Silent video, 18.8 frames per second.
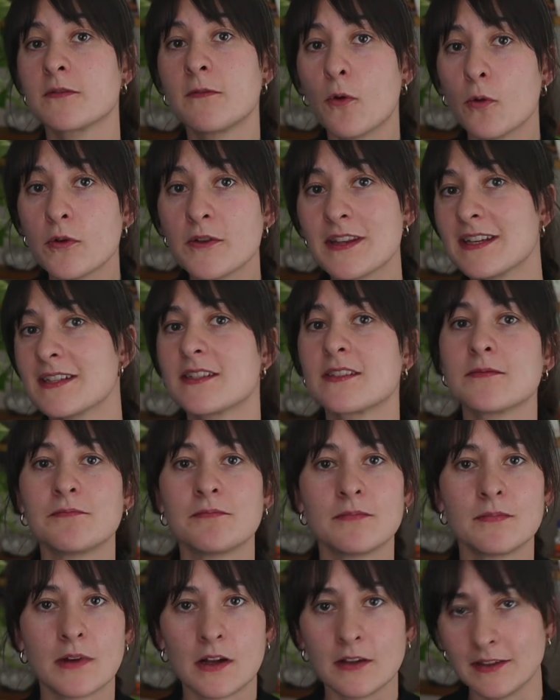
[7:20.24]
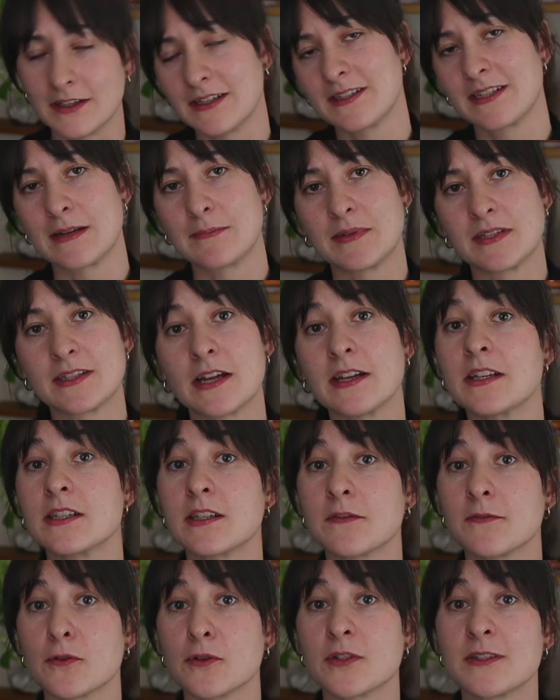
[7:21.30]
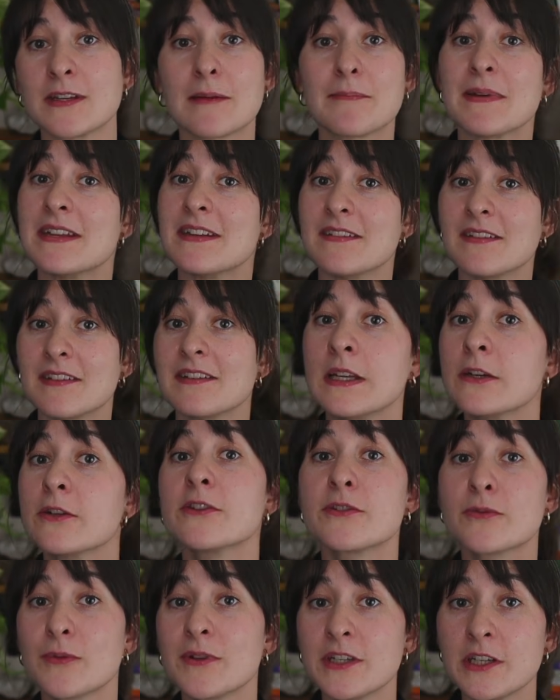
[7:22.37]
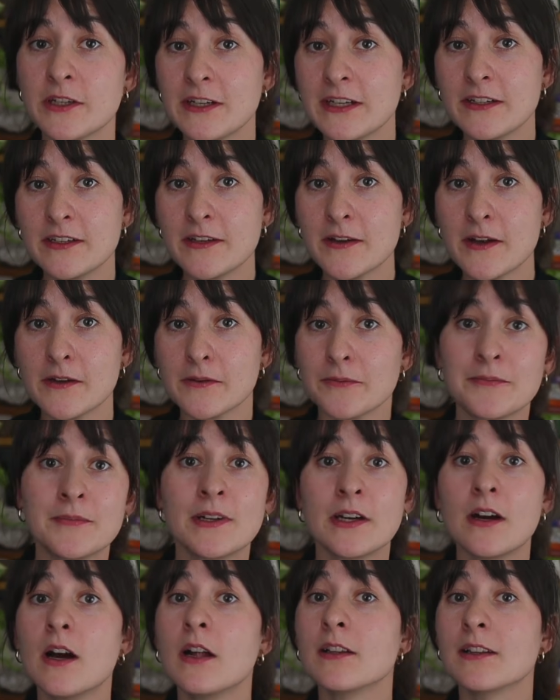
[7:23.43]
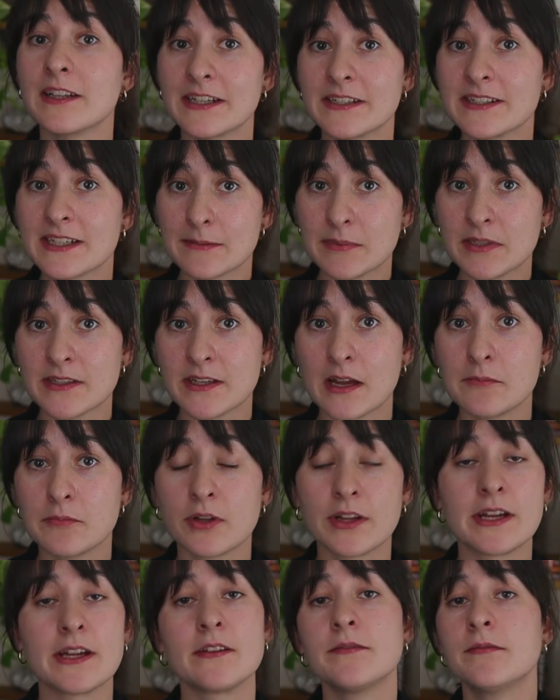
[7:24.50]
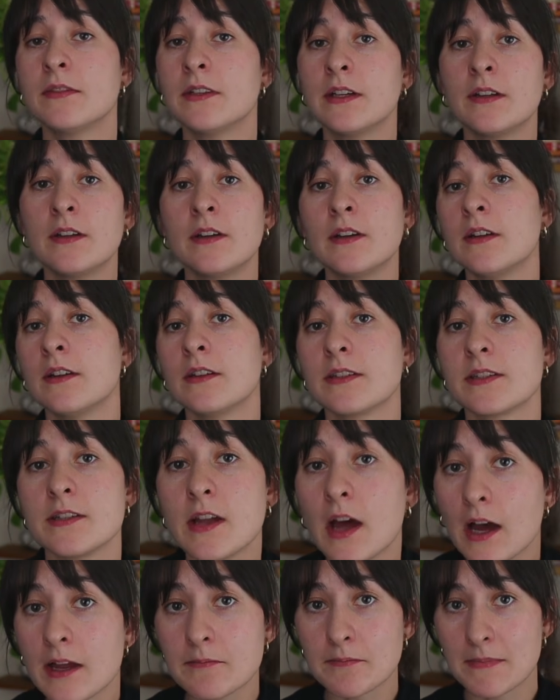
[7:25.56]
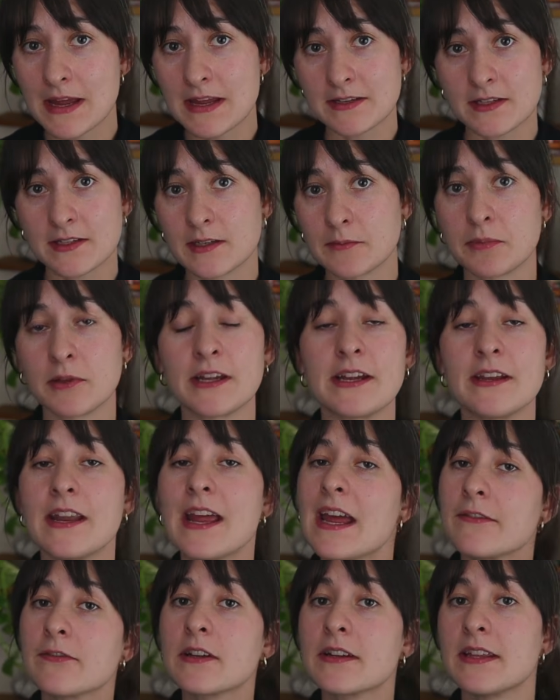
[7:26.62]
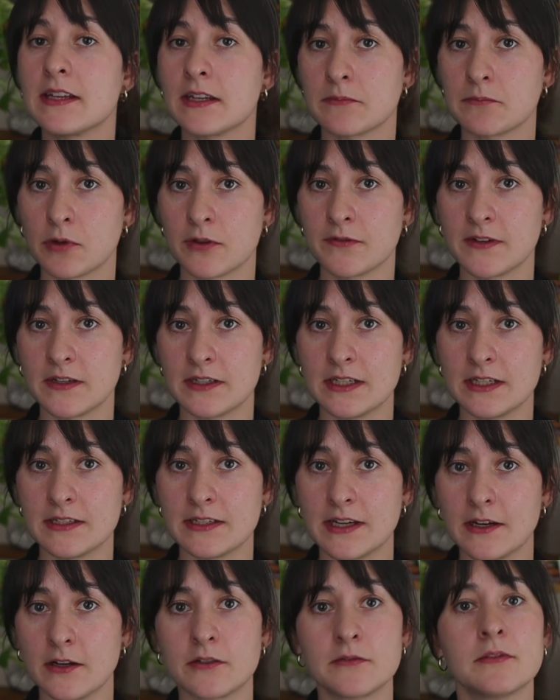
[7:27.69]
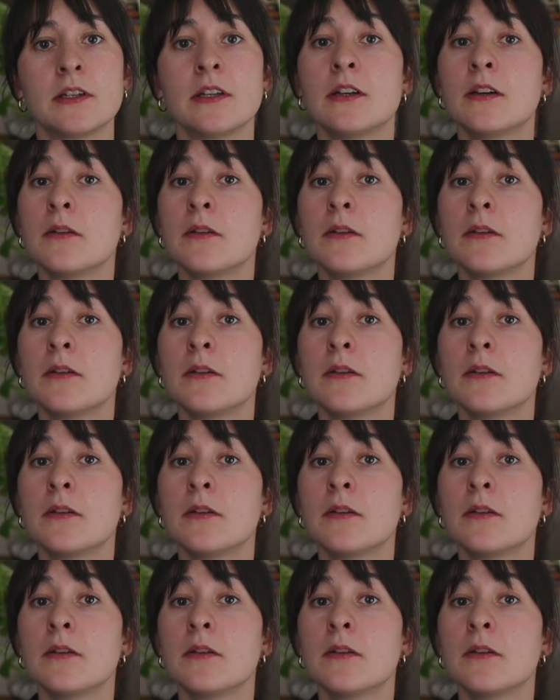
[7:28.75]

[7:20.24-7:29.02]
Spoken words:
for this, a landscape design is the first step, and here's what you need to know. A landscape design plan is not meant to plan everything in perfect detail,